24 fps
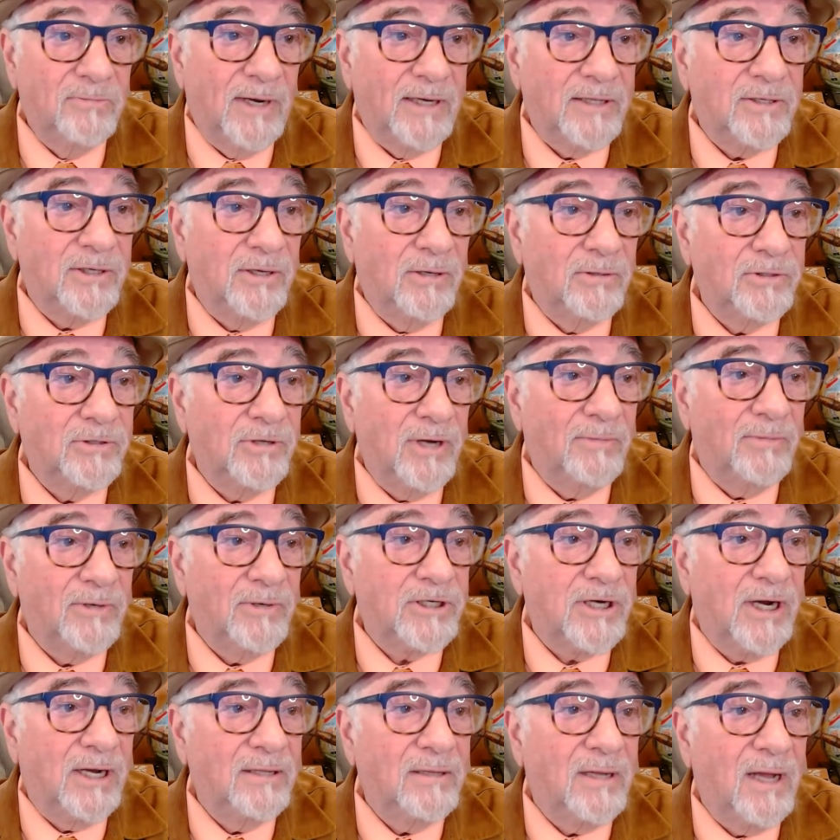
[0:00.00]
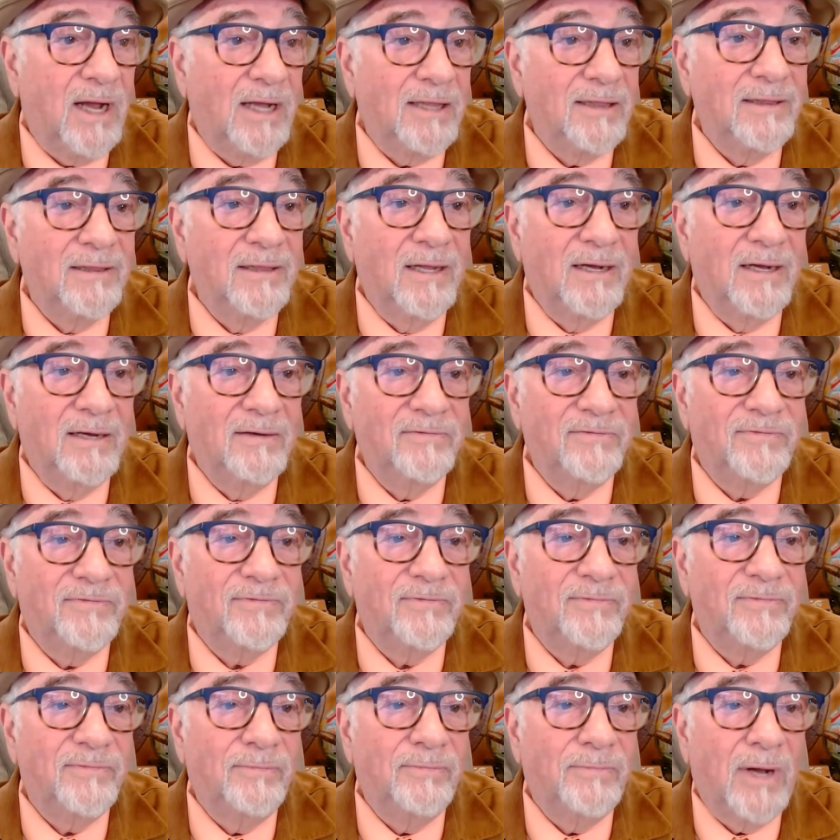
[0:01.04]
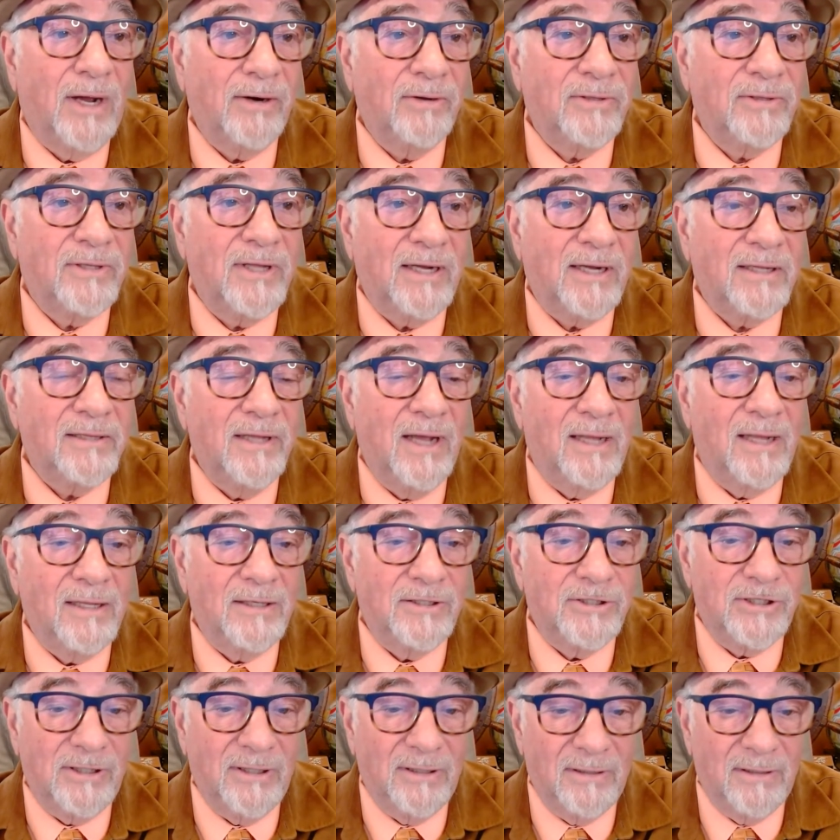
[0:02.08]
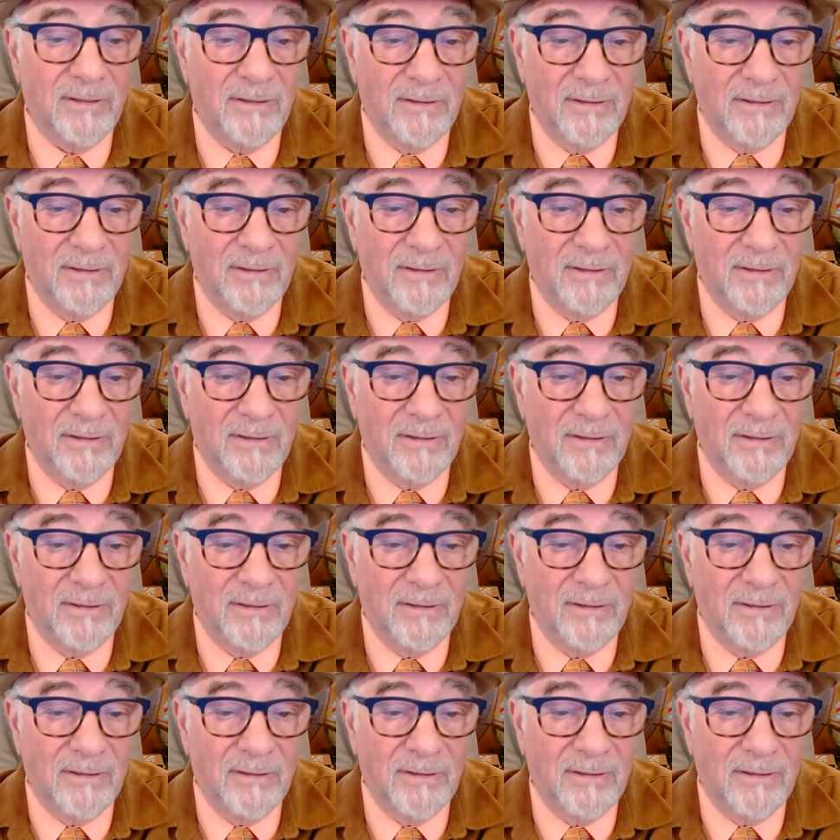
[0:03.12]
I told you how much I, I love modern technology.